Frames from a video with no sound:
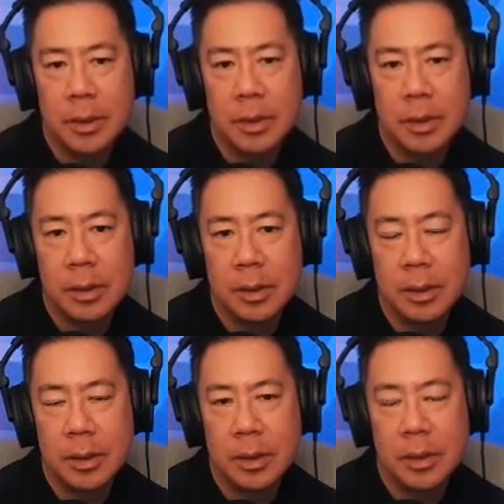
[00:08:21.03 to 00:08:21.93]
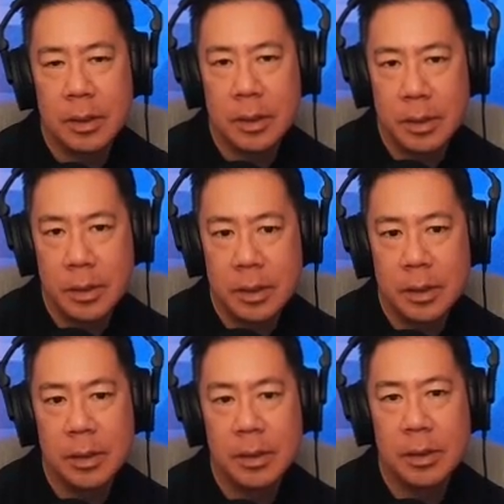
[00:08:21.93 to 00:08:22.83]

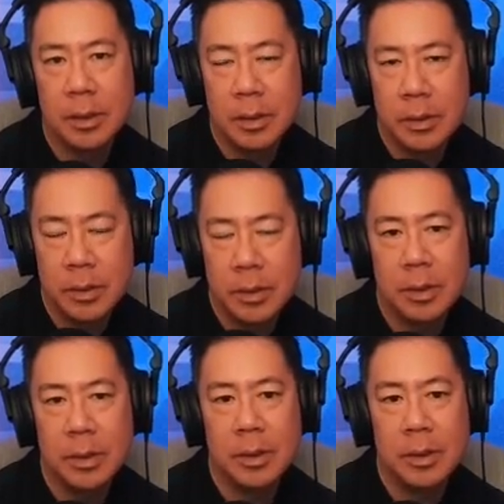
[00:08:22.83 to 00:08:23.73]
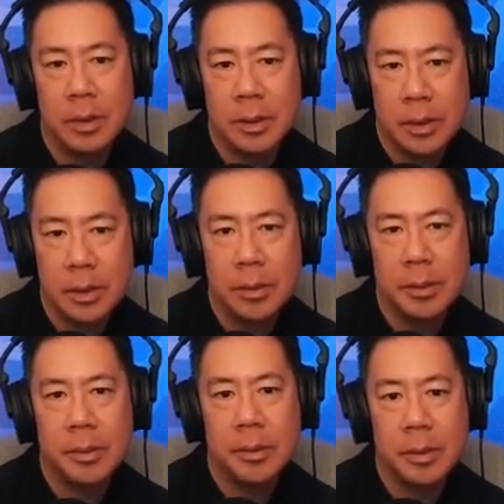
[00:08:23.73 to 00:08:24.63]

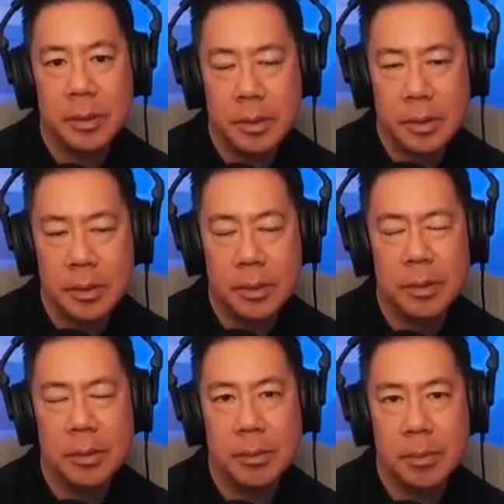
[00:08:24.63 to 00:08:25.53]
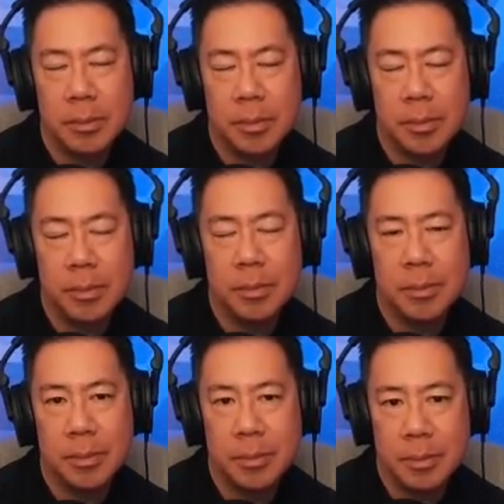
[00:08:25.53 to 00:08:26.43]

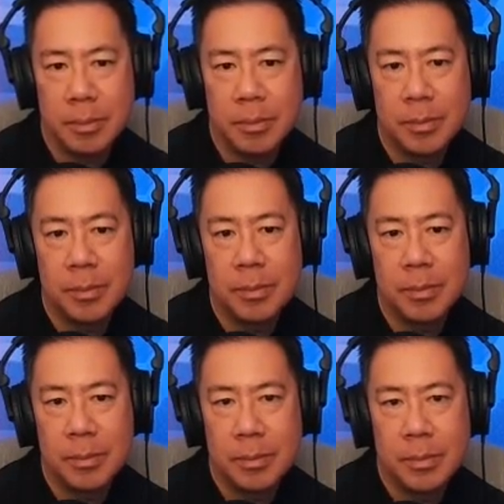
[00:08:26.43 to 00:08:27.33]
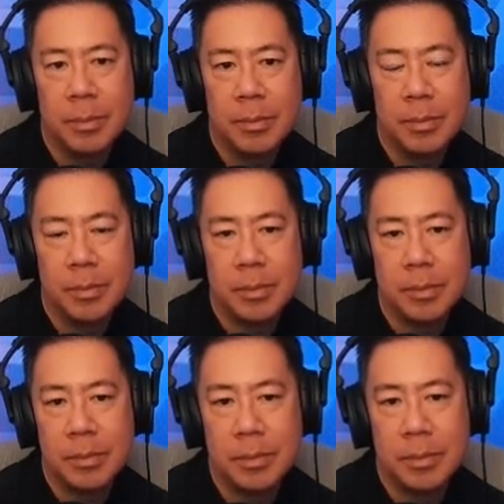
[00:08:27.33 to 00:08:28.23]

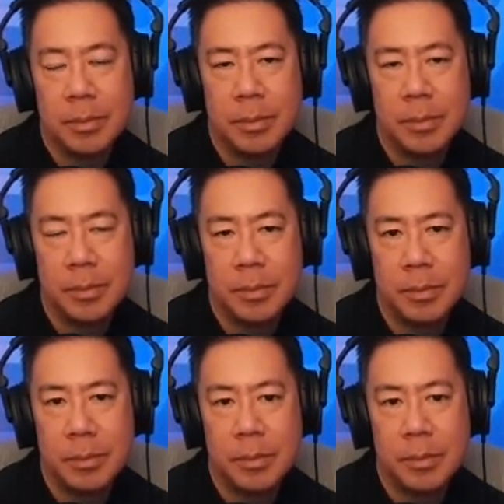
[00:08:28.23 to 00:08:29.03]
The person shown says nothing.